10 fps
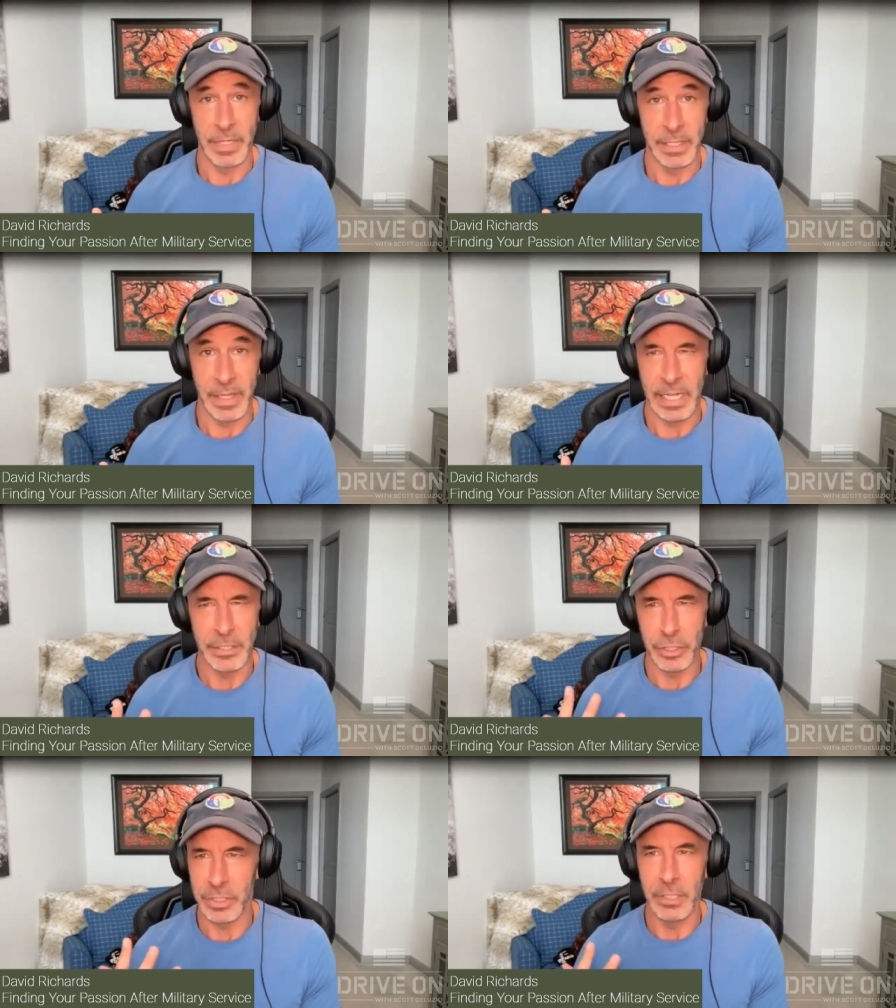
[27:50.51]
Like I
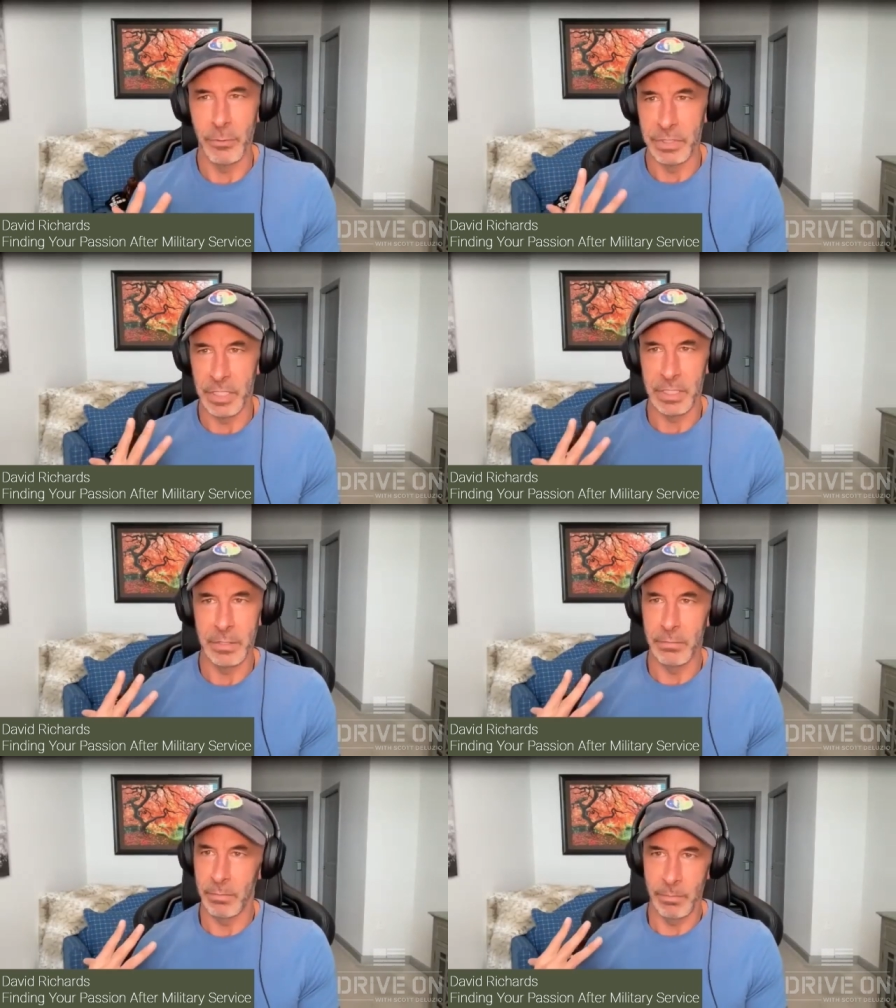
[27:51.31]
just, it was
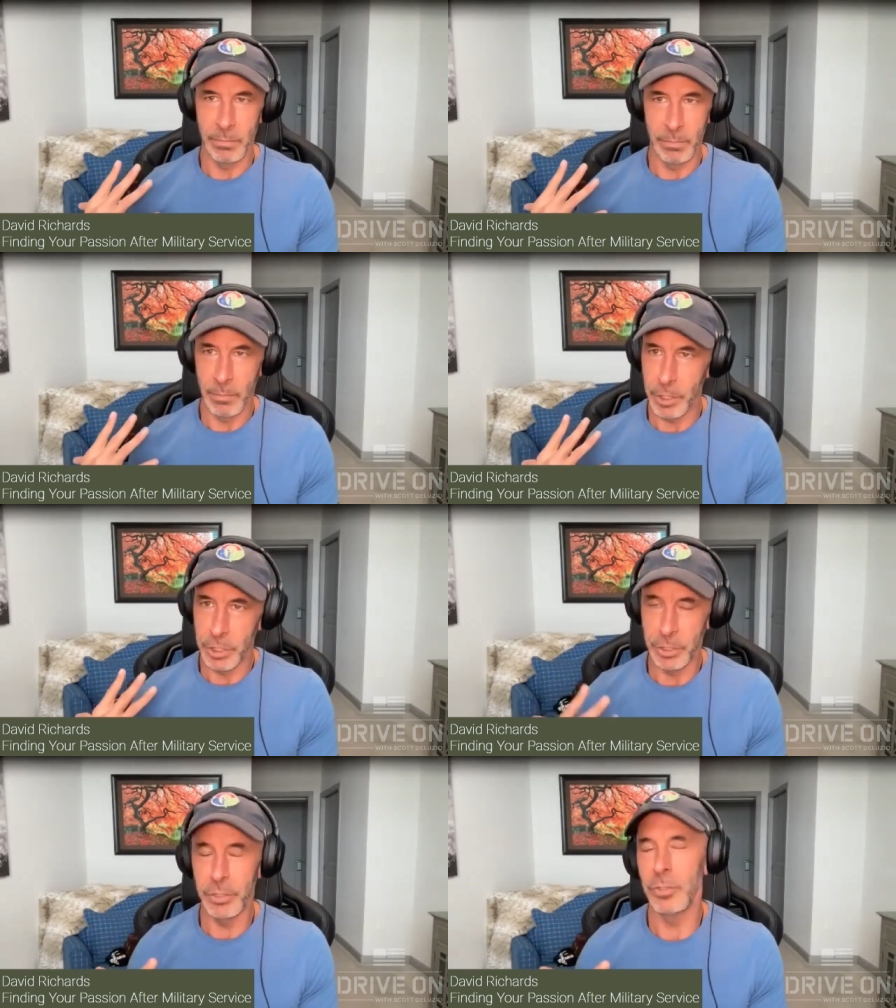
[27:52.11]
this
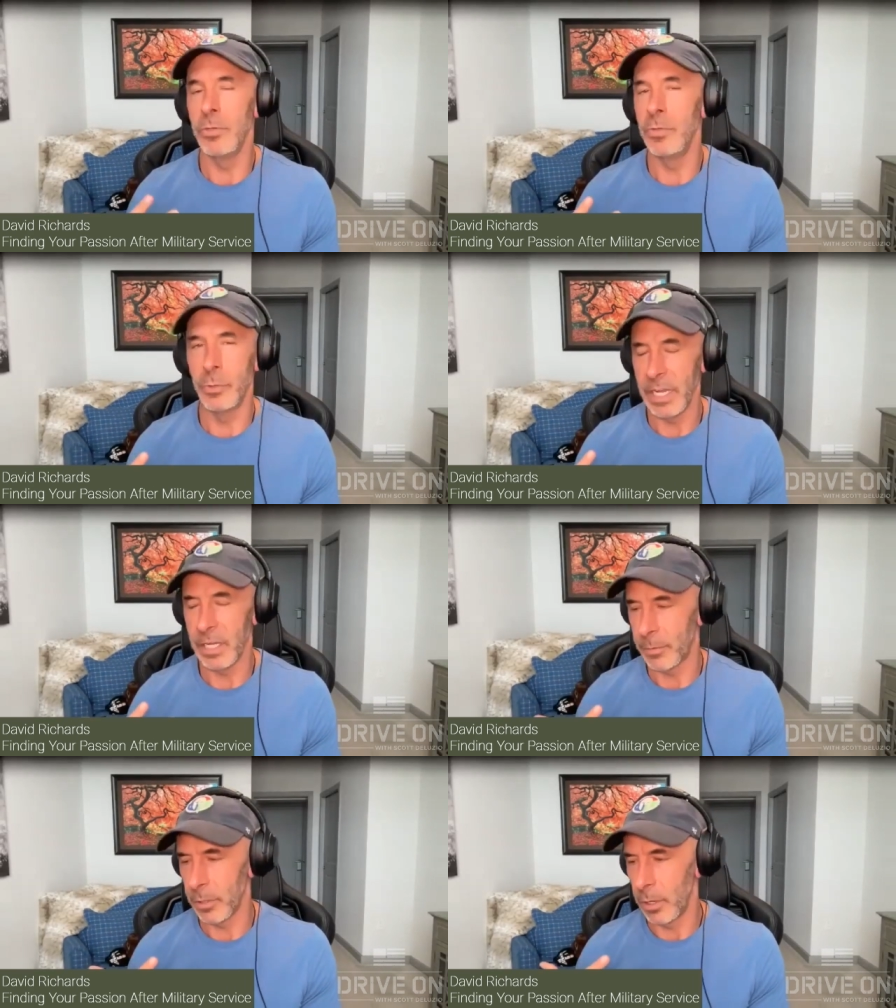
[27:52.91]
huge wake
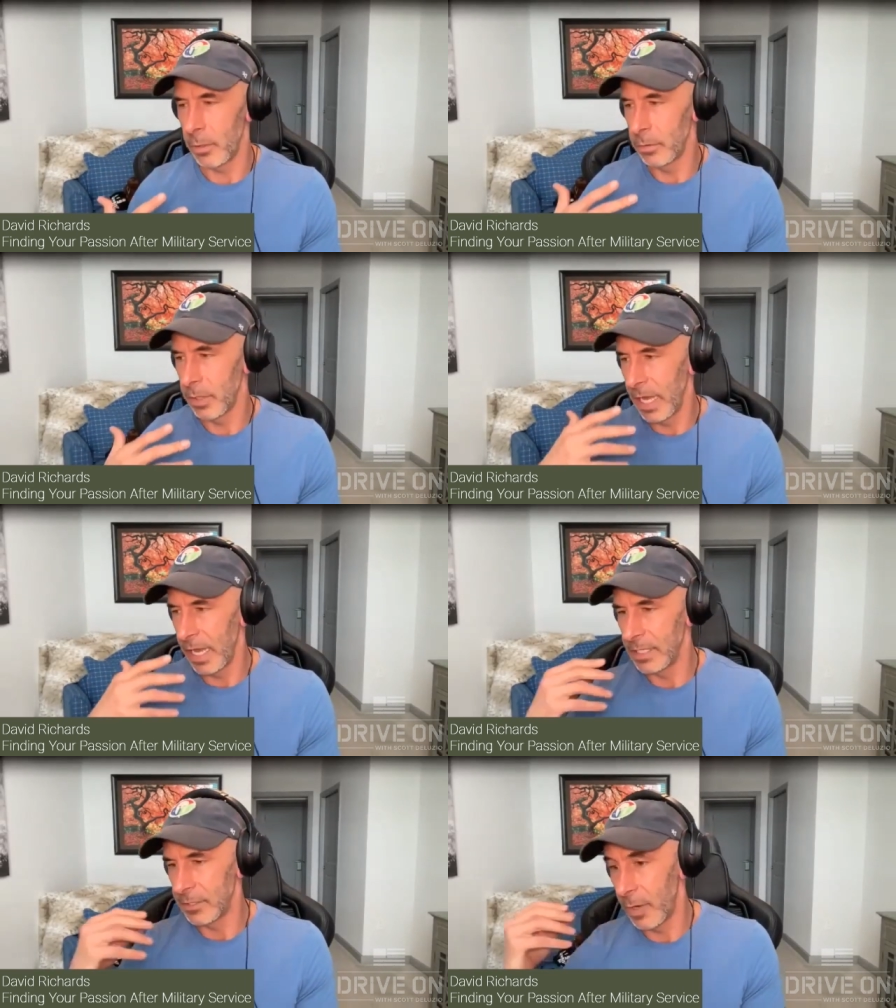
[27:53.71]
up call.
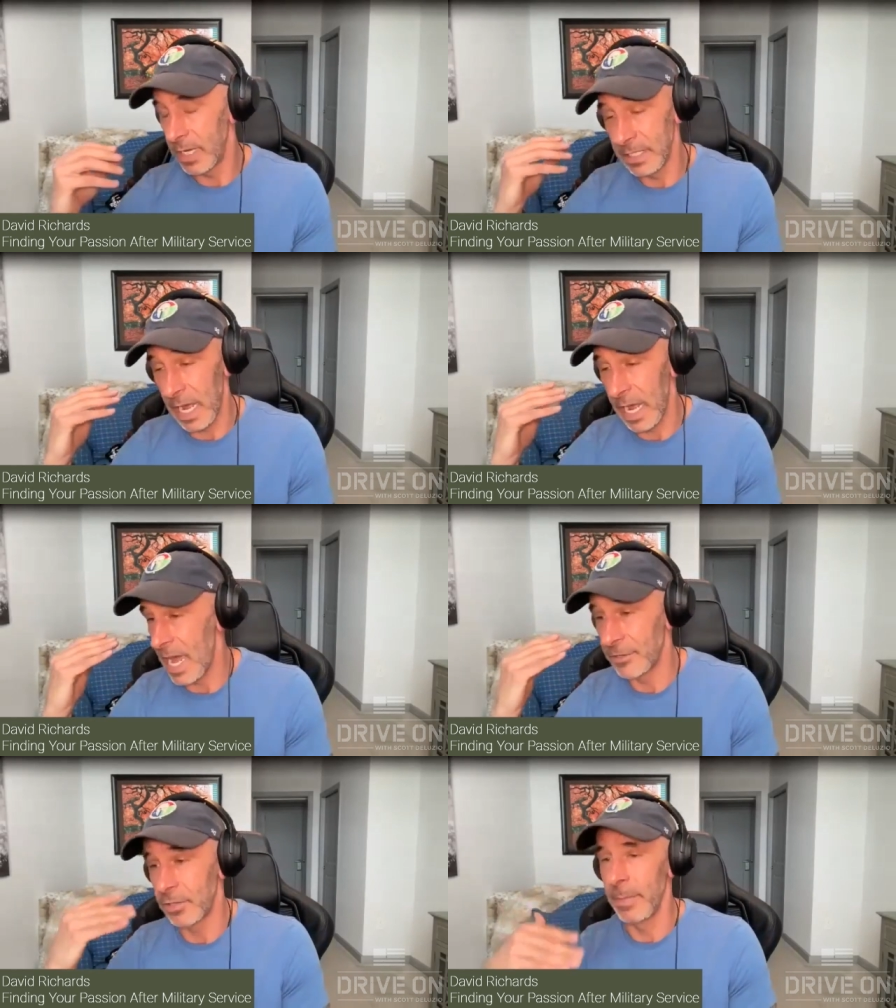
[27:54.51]
And so I did, I
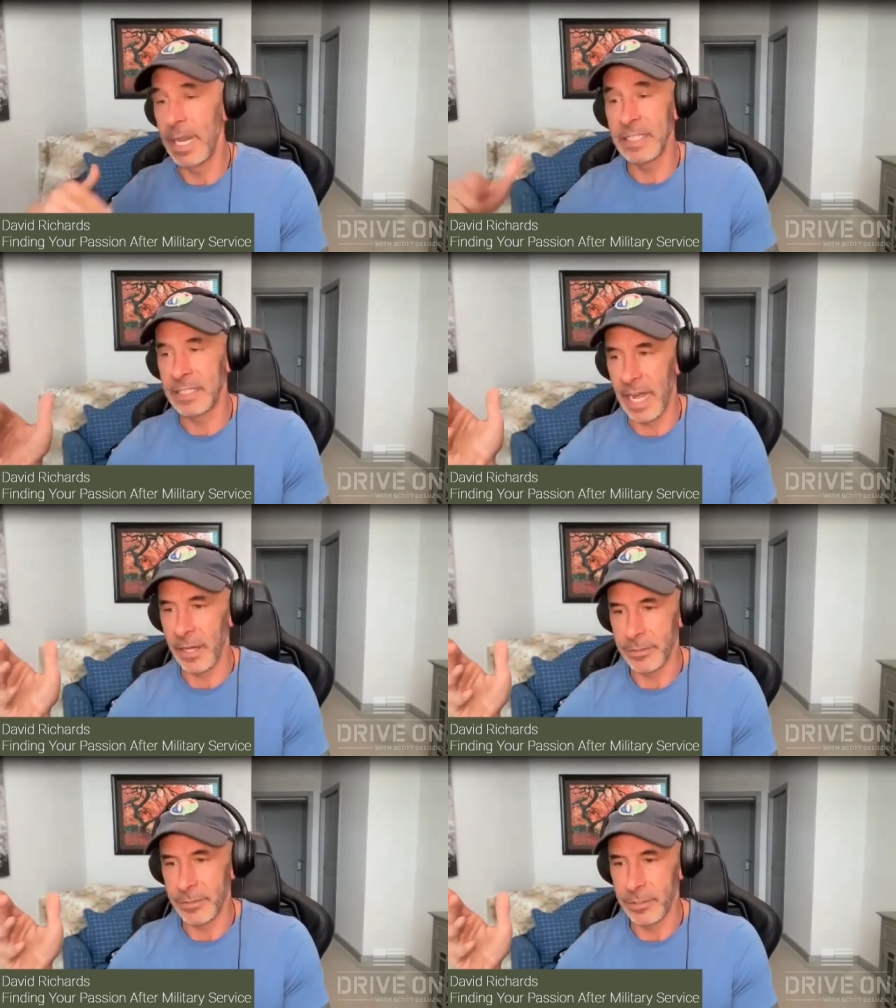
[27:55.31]
had tremendous
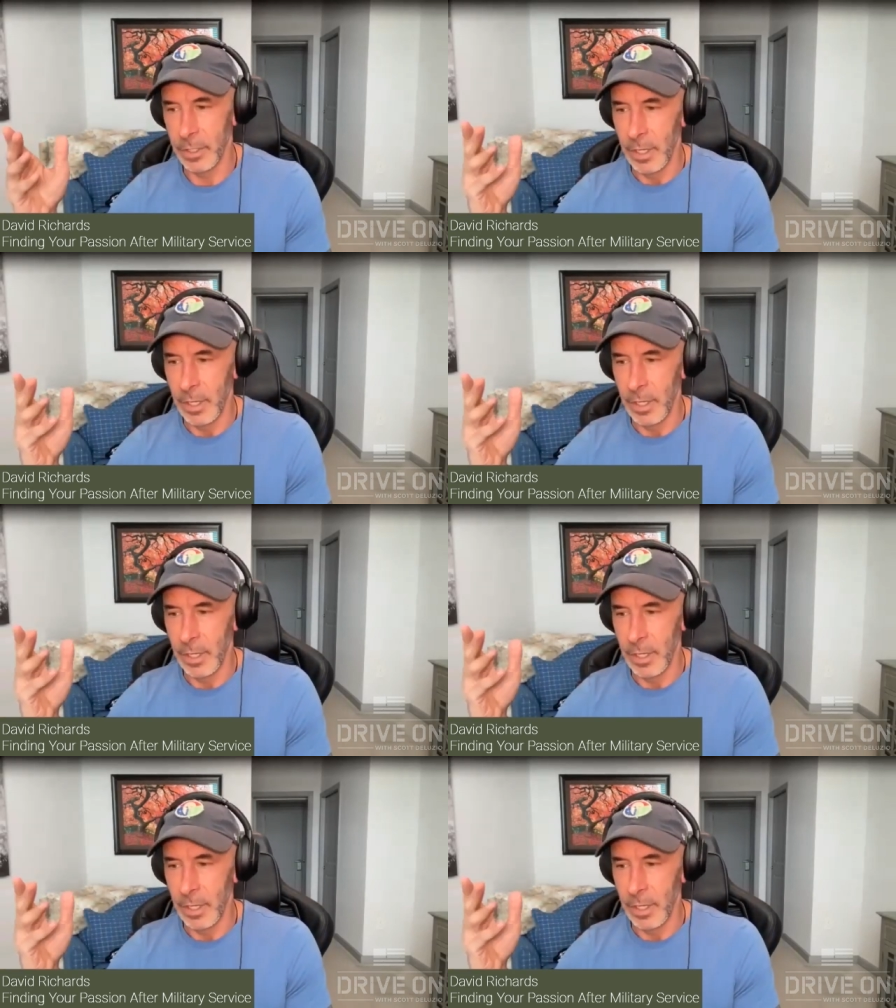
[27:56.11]
doubts